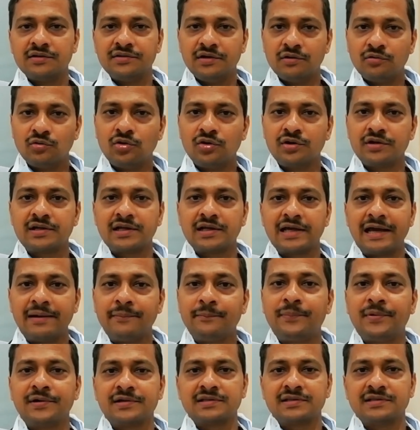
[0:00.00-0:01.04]
won't
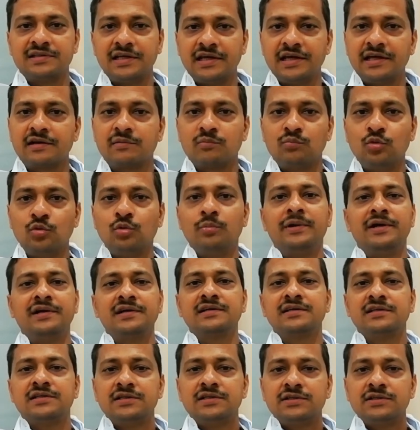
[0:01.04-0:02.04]
hamper their movement.